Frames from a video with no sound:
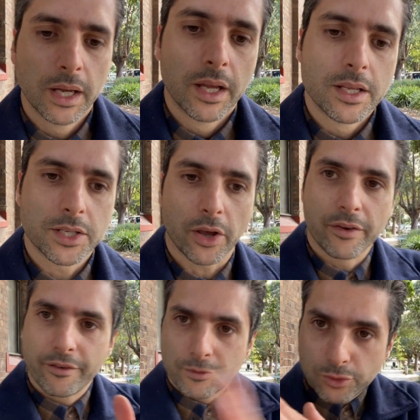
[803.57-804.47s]
So,
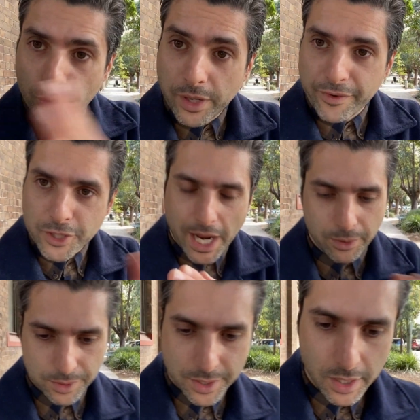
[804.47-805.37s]
two different
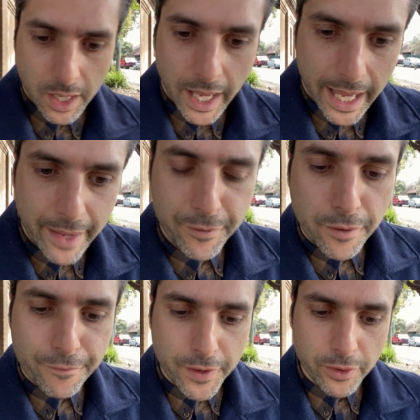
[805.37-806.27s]
channels. If you
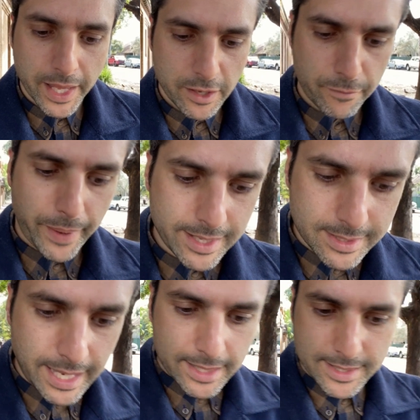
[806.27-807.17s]
feel that you've been
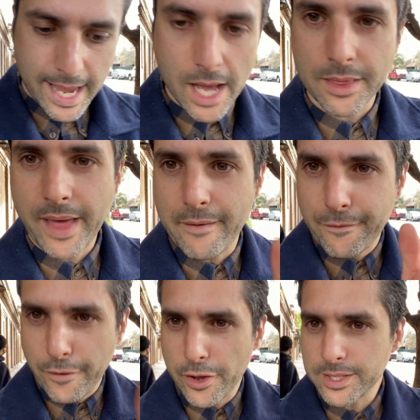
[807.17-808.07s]
sent down that
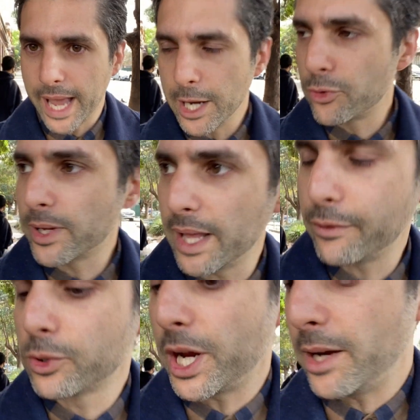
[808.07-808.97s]
first
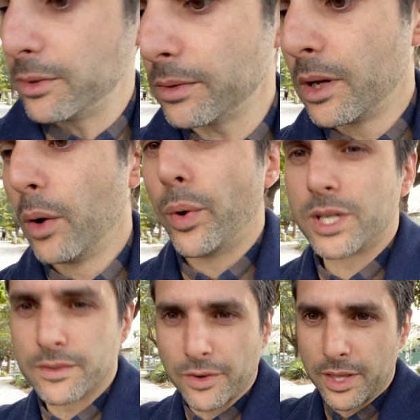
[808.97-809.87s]
entry-level channel, which
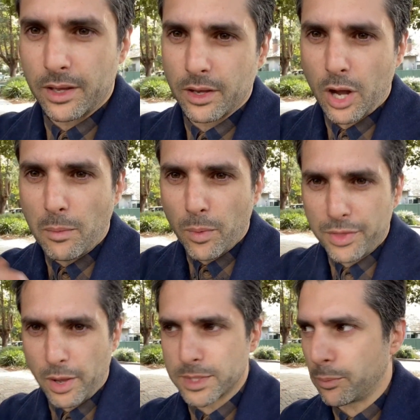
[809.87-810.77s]
is for the Commonwealth
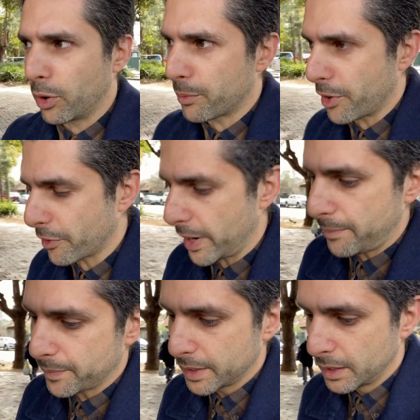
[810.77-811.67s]
Home Support Program,
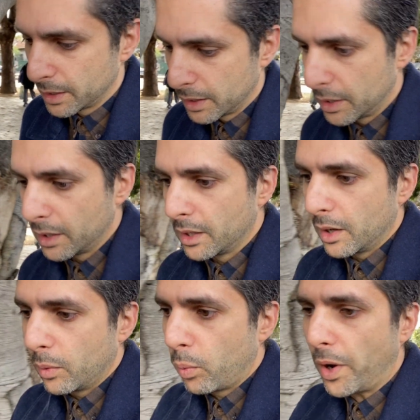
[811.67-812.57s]

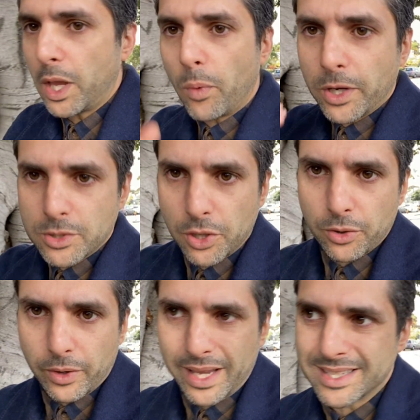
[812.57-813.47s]
what you want to do
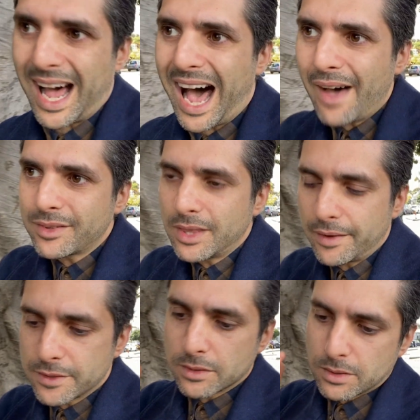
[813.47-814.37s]
is, after
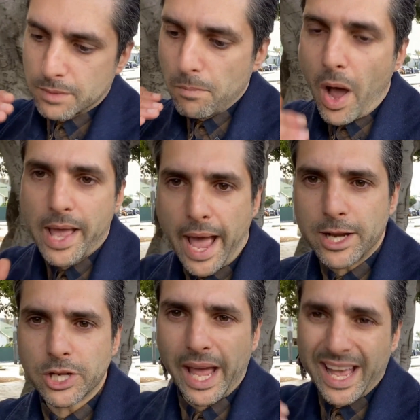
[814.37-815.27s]
My
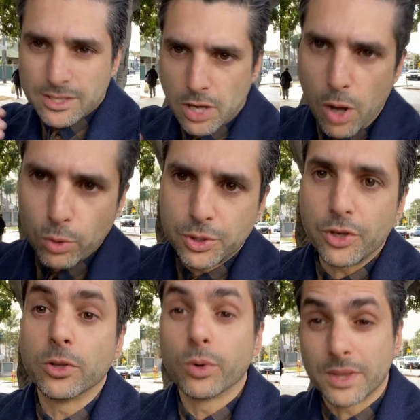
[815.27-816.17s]
Aged Care has told you,
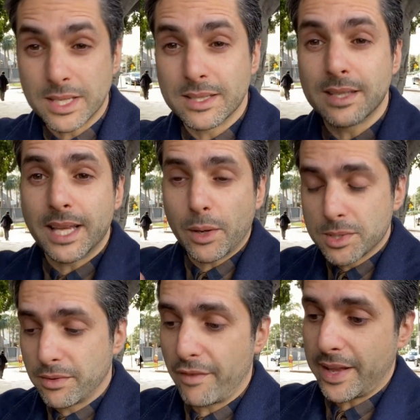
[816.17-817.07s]
look, this is the sequence
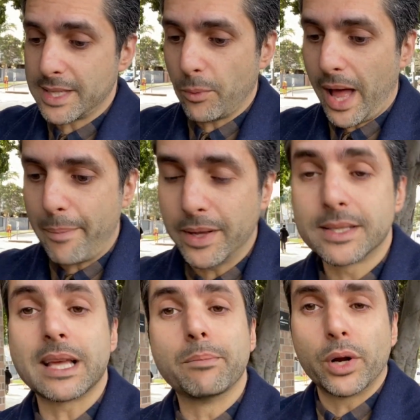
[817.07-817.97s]
of events that will happen,
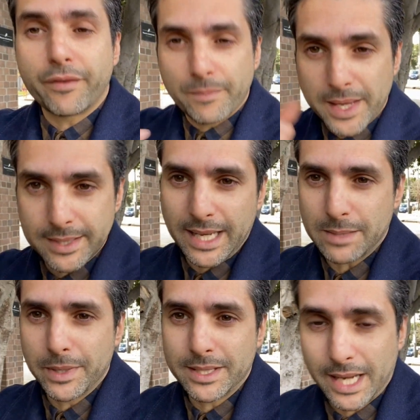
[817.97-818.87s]
somebody from the
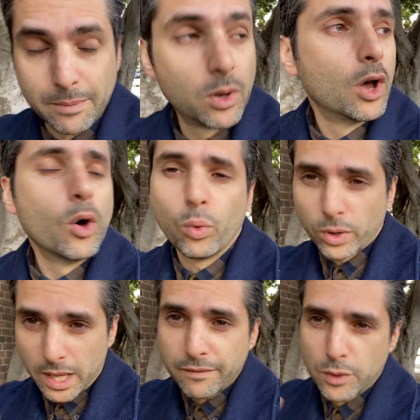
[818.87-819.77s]
assessment team will
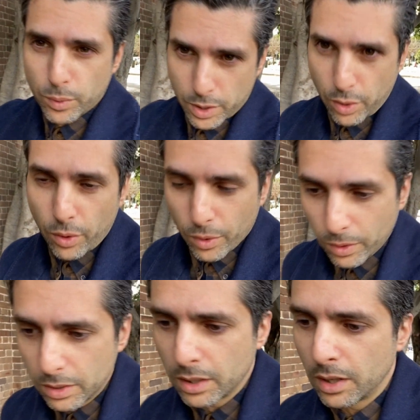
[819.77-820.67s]
give you a call.
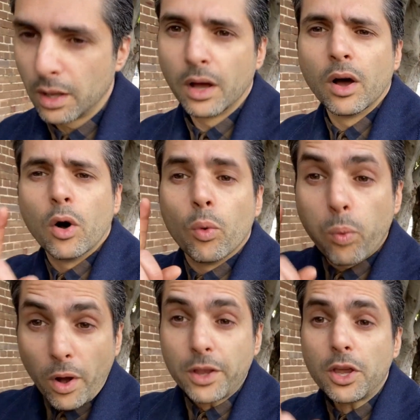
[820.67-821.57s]

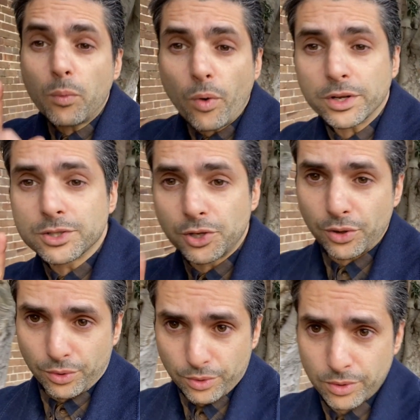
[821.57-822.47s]
What you want to
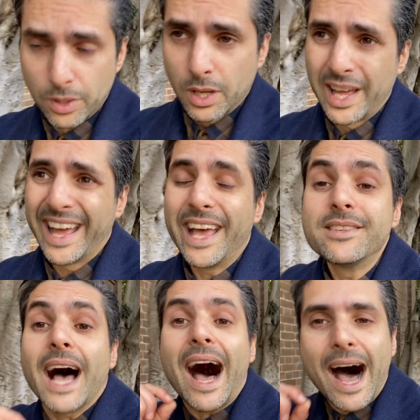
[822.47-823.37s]
do is
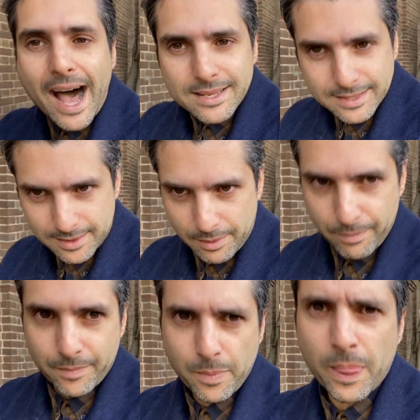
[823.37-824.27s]
ask them.
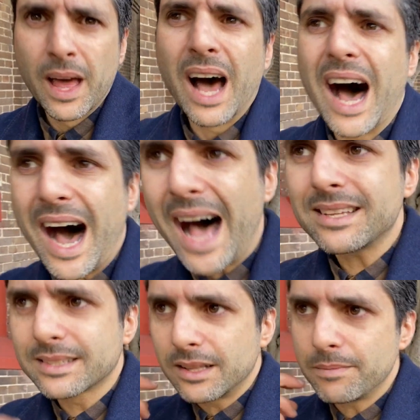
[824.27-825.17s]

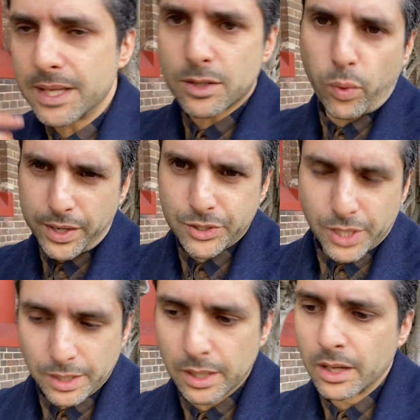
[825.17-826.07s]
Ask them this question.